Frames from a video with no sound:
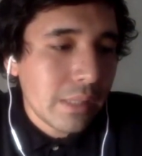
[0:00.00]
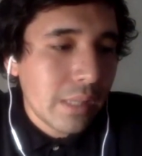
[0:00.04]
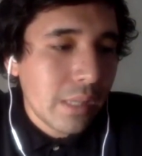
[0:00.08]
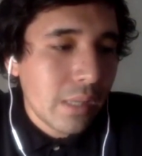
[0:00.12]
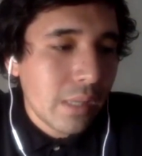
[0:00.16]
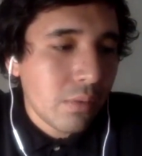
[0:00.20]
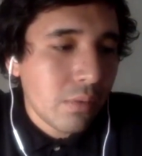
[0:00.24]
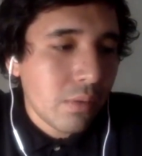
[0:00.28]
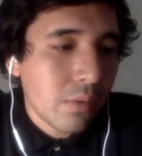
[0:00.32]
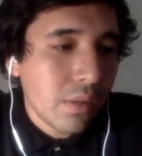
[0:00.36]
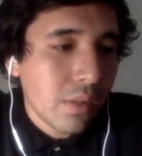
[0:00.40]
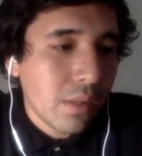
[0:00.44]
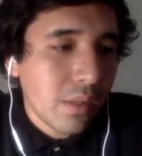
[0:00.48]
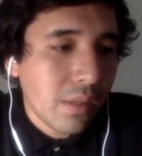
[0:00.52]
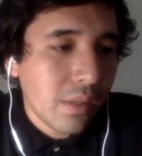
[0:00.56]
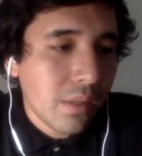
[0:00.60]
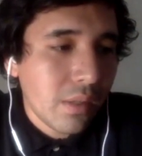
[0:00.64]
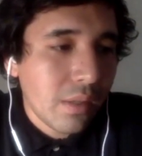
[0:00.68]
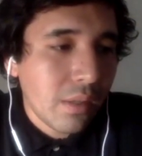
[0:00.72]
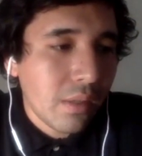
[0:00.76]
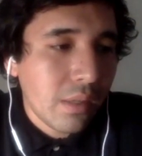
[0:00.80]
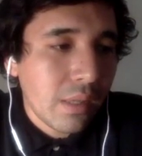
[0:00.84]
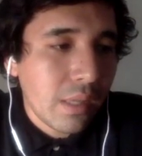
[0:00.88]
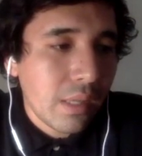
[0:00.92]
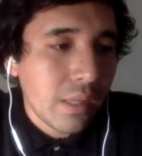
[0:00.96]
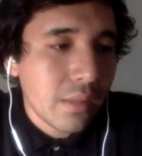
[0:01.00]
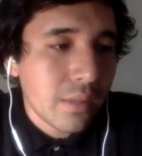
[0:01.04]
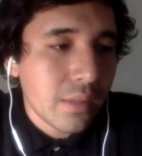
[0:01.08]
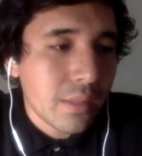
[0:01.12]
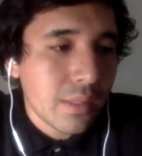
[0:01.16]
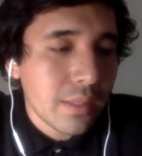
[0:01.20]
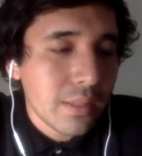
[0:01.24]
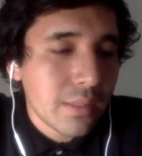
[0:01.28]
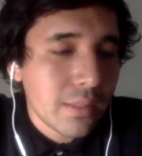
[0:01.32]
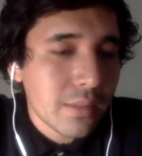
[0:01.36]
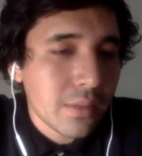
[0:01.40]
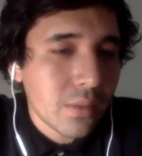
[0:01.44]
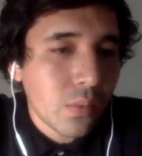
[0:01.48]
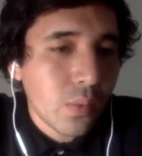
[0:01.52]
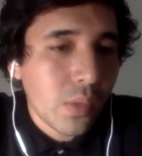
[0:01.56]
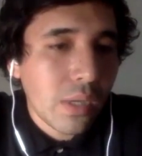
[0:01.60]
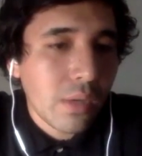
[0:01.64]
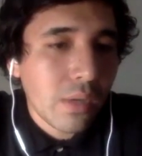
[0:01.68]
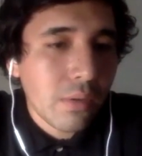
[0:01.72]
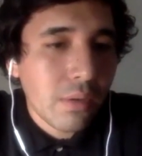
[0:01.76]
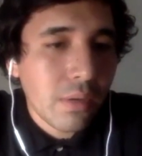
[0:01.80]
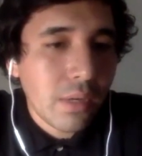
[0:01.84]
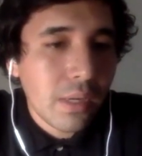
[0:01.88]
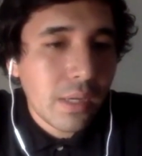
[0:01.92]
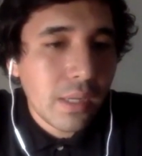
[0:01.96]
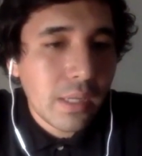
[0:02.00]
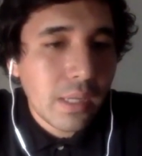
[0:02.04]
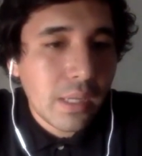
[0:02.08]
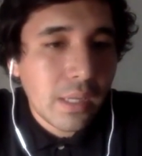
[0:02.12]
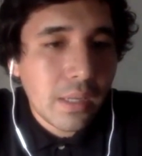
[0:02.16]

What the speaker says: I don't think LA is quite ready